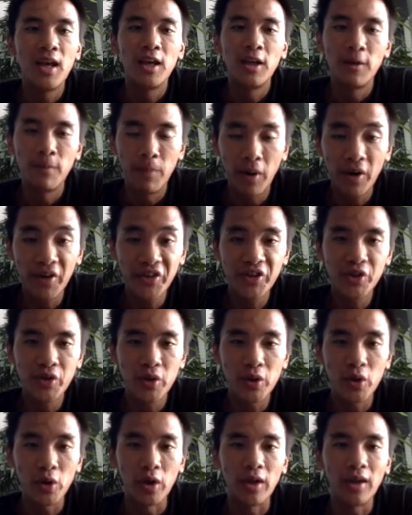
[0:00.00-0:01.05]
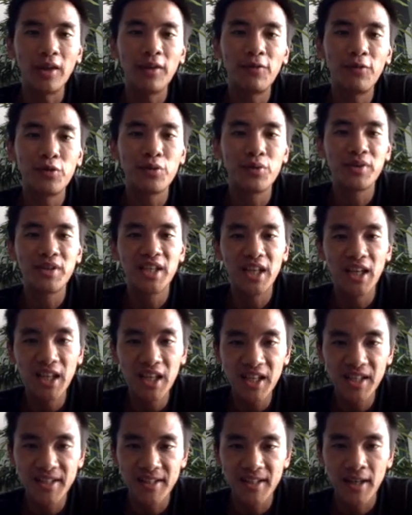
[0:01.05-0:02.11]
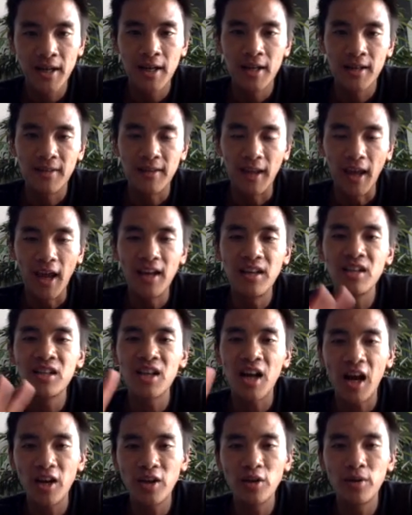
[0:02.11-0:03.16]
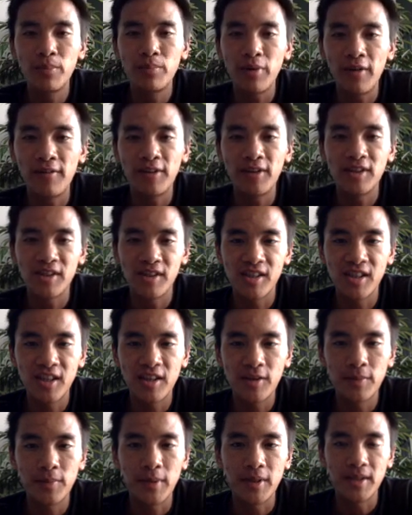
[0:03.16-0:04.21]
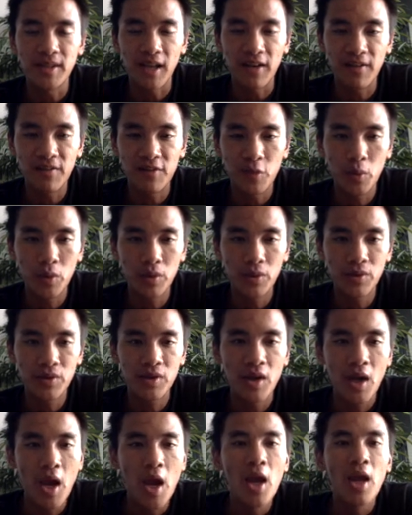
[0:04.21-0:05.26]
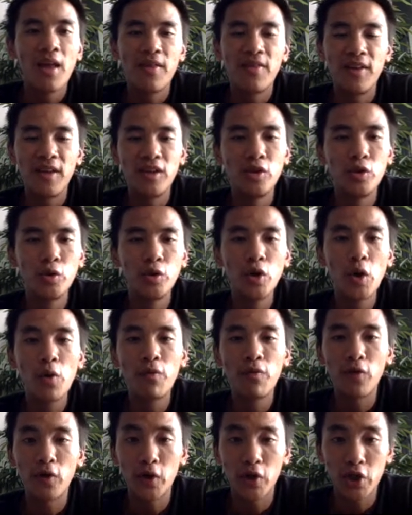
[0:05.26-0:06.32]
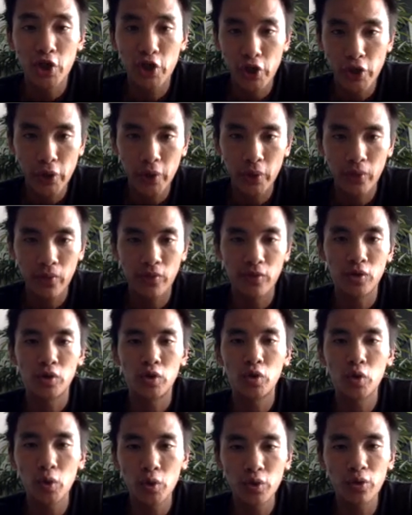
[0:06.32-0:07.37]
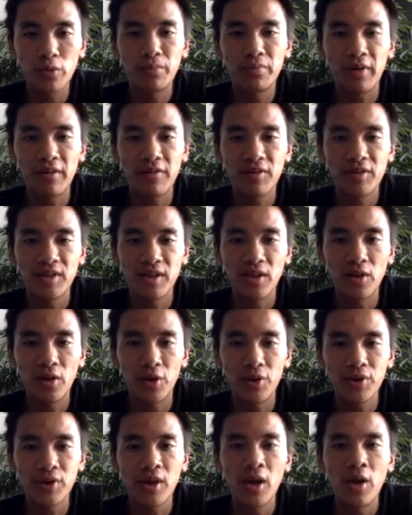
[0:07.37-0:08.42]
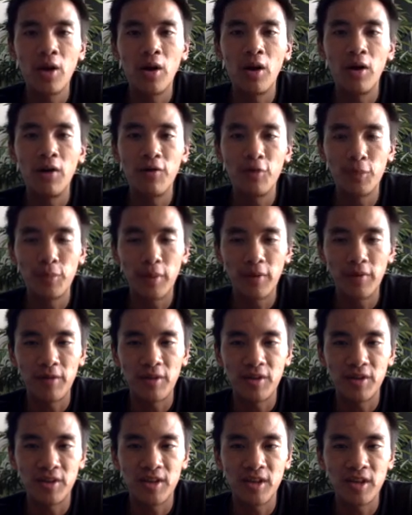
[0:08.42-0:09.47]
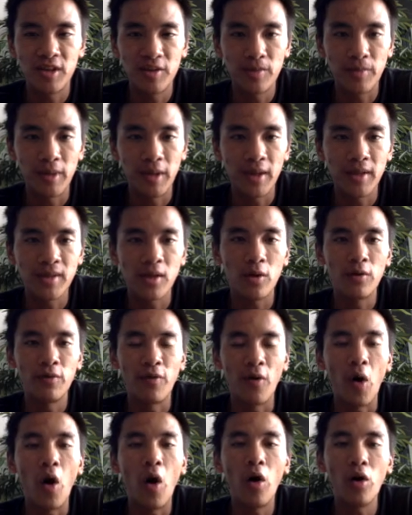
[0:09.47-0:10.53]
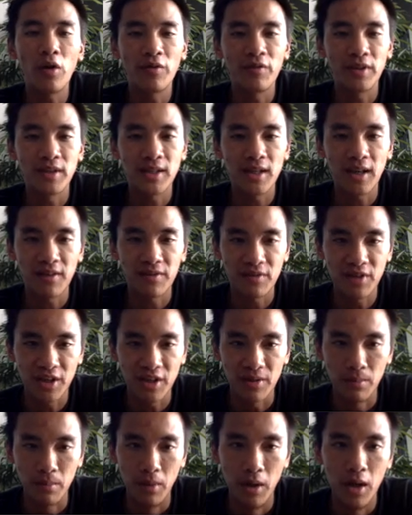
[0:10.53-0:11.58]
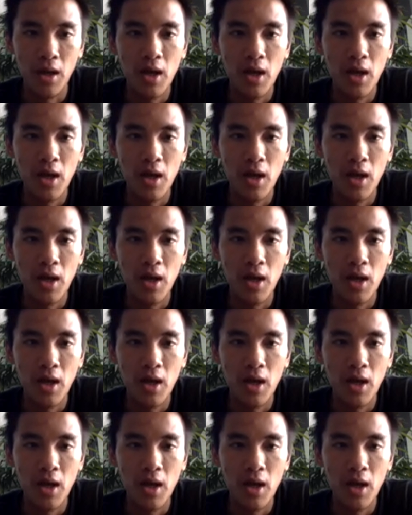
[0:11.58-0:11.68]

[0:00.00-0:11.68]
In particular, if you delete the entire private database afterwards, then you know for sure the total privacy loss of the private database over all of its lifetime.